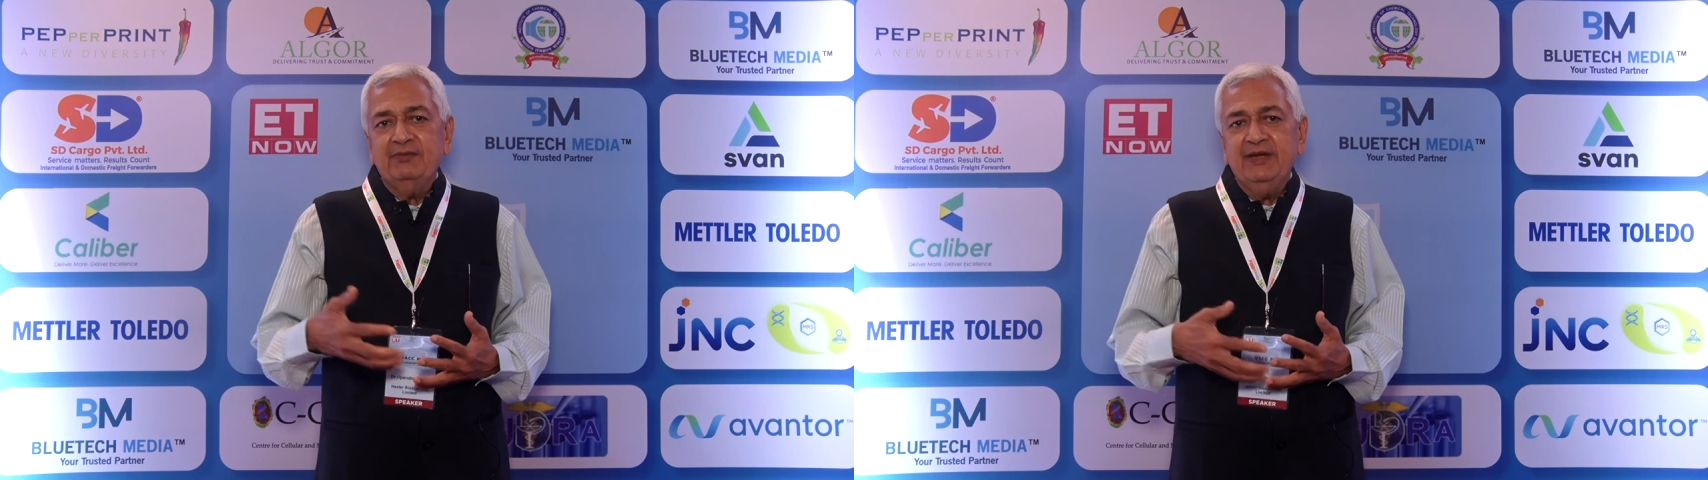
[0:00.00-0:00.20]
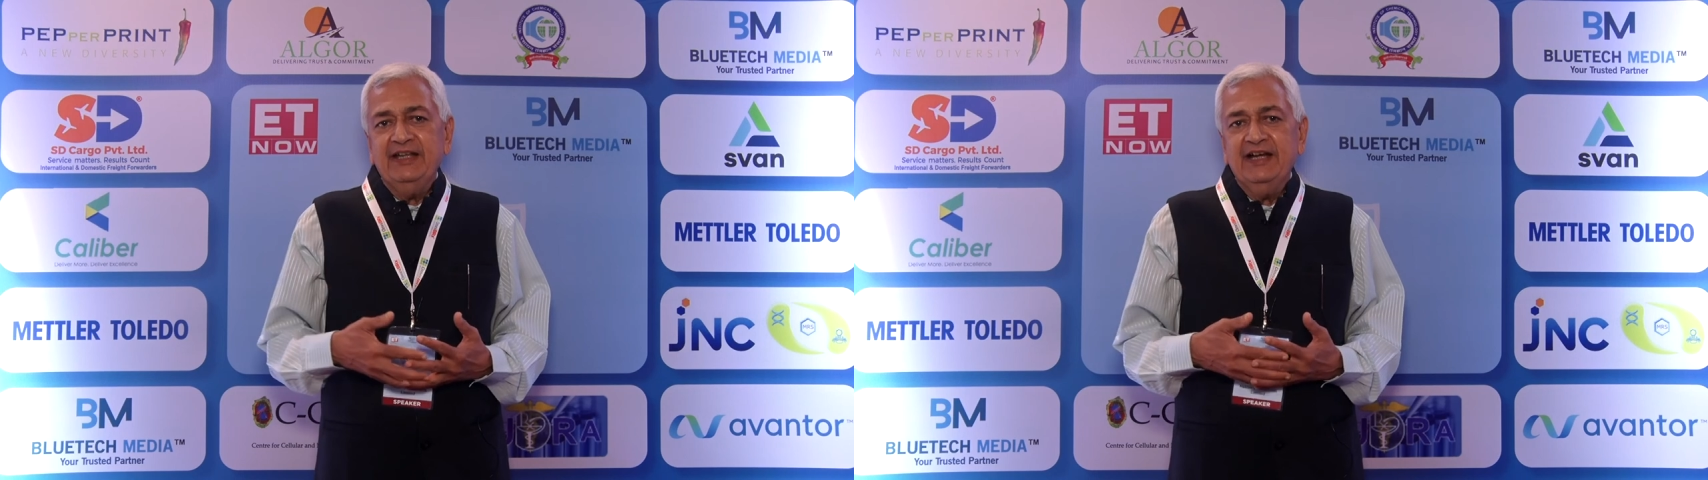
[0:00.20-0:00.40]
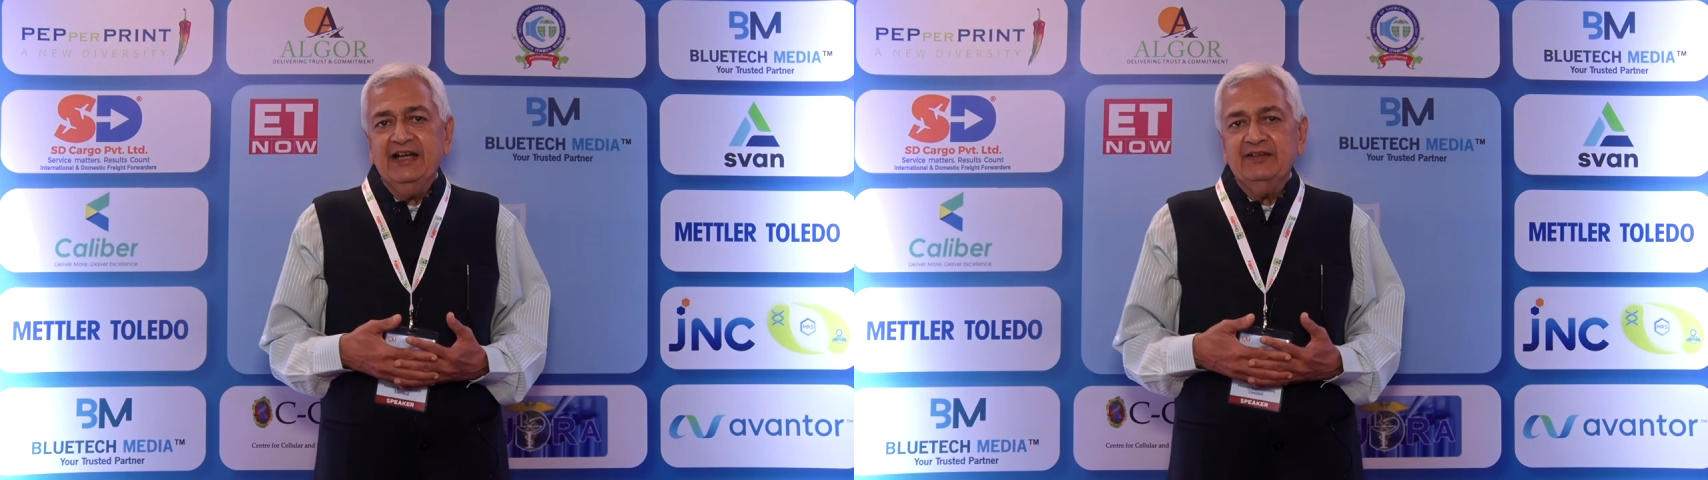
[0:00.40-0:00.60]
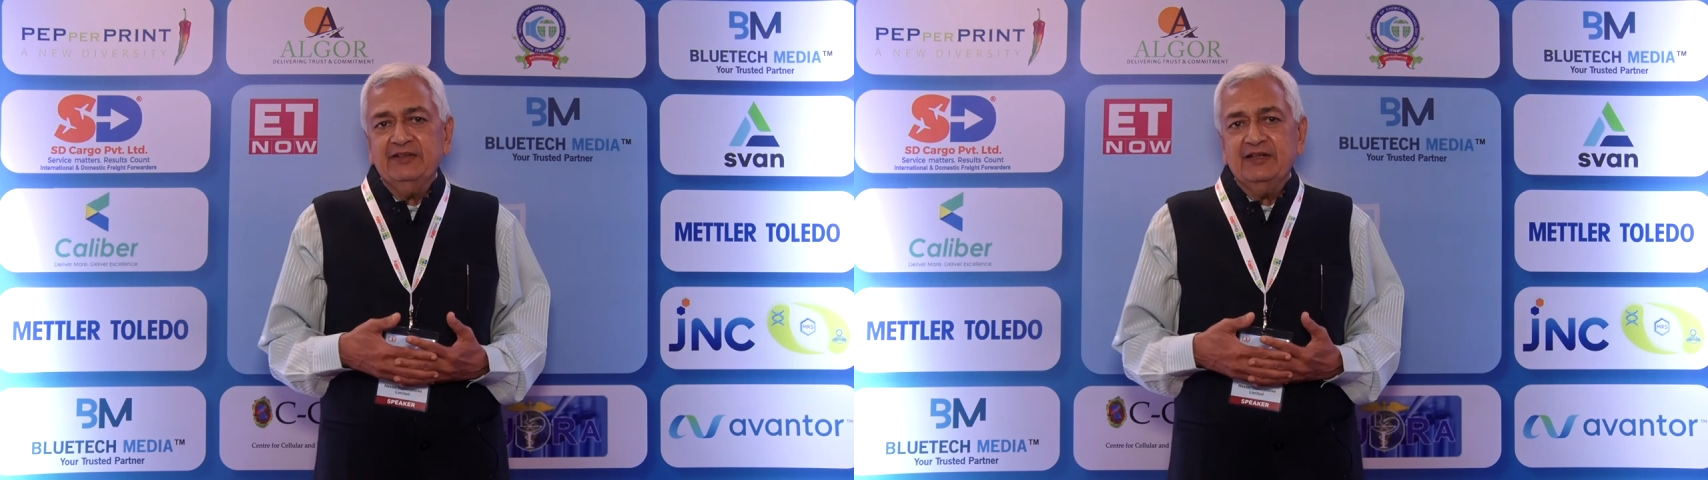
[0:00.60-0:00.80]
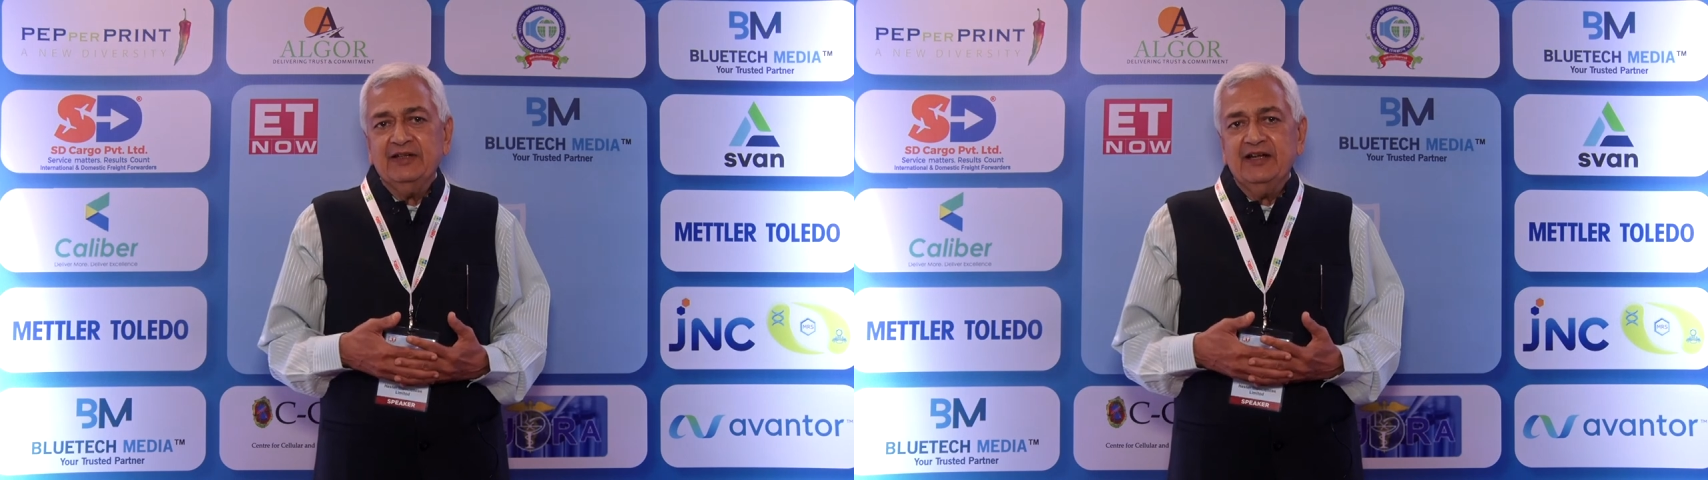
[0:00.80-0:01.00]
Media,
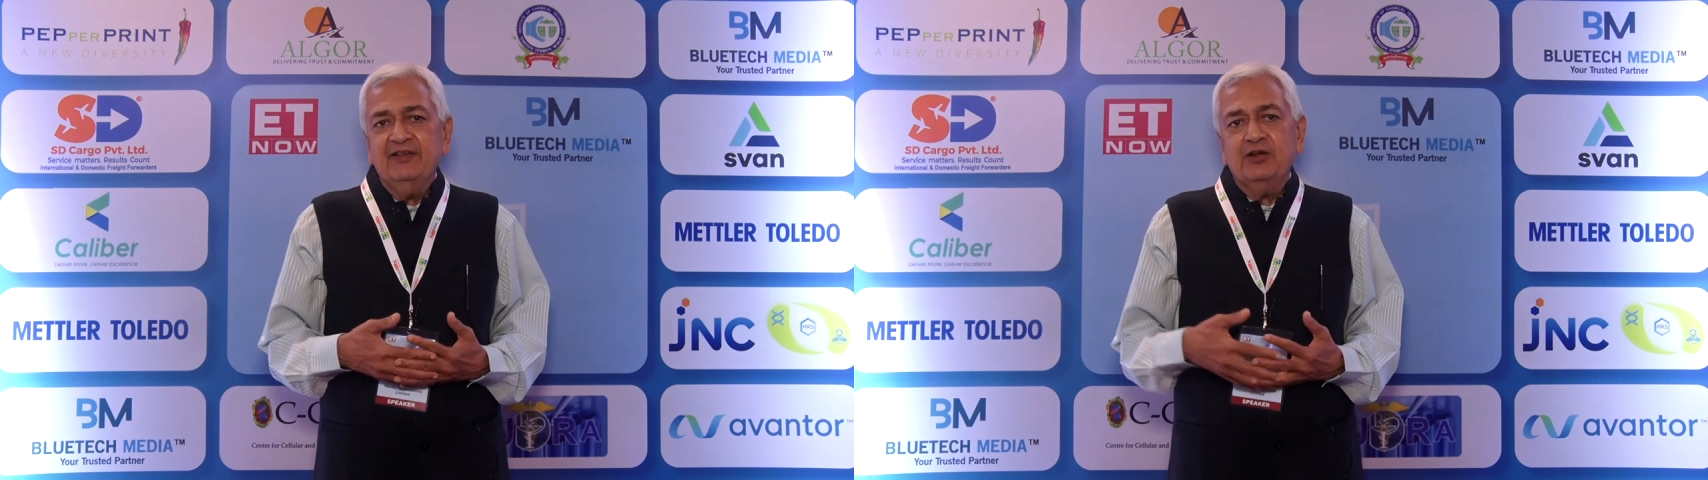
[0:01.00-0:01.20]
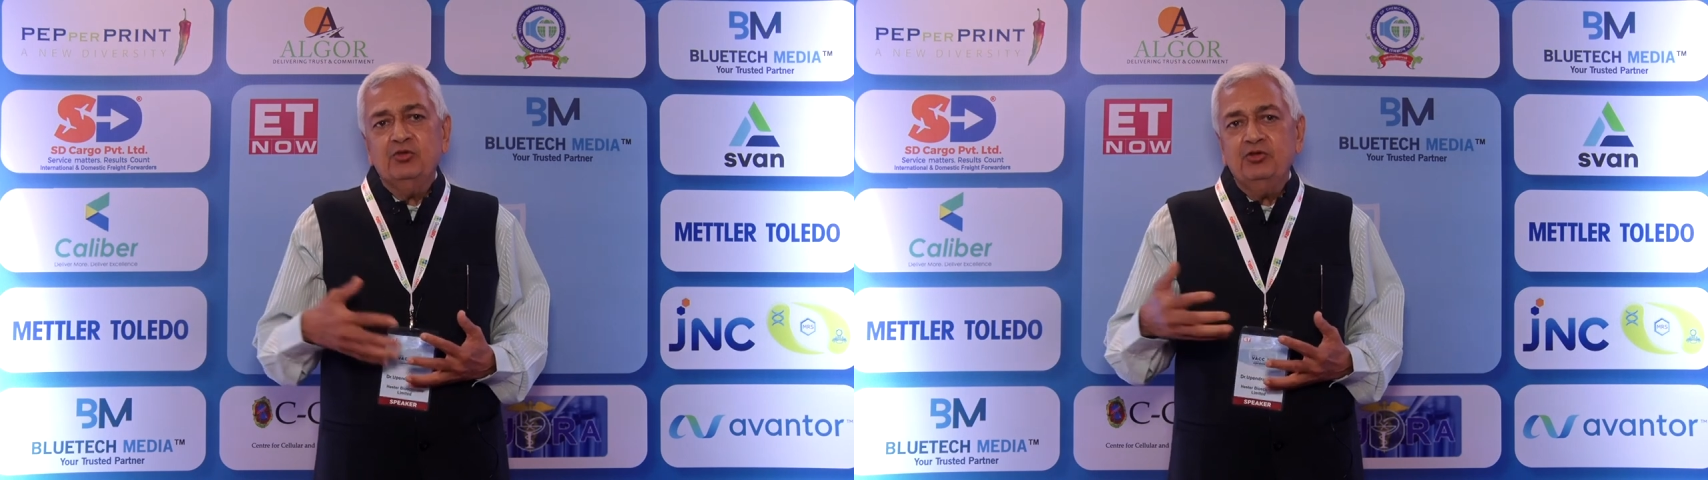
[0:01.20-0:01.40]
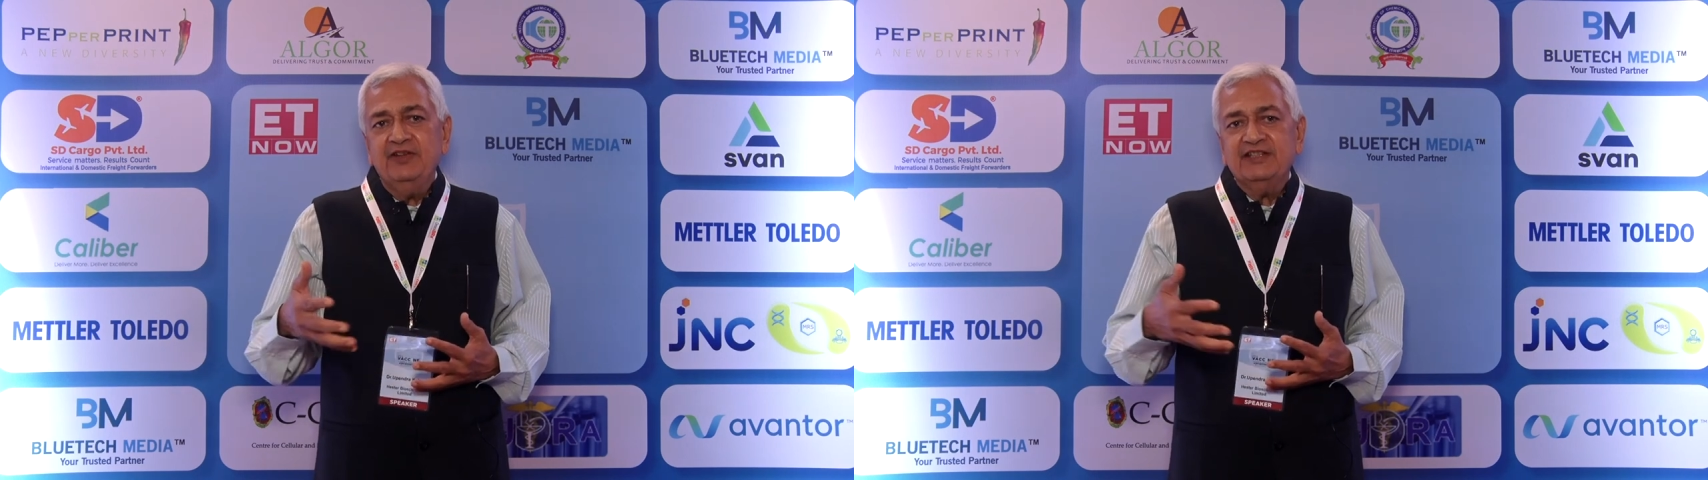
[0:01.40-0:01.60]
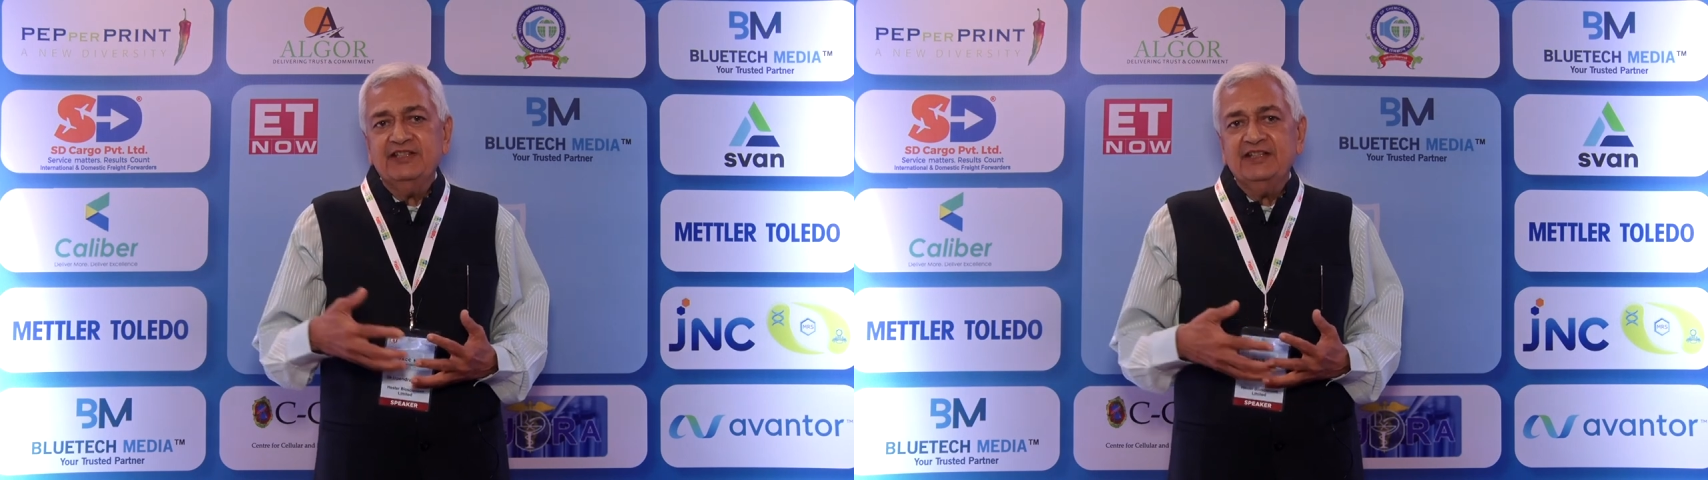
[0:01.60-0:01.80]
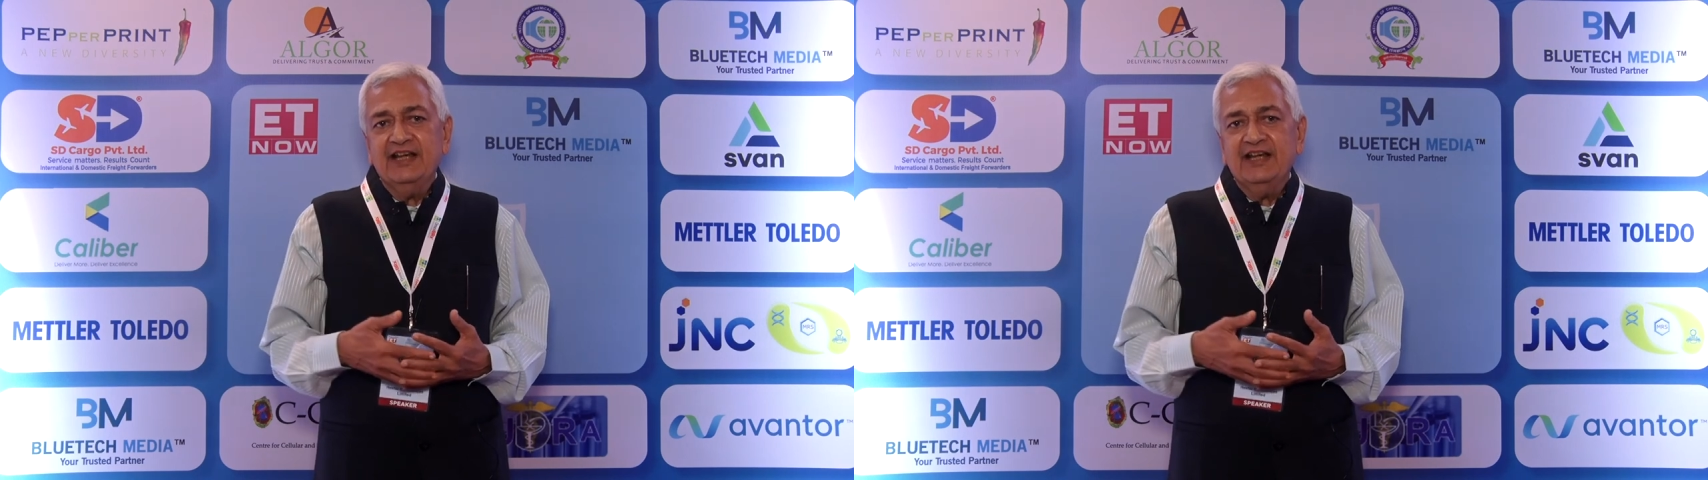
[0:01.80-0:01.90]
our good wishes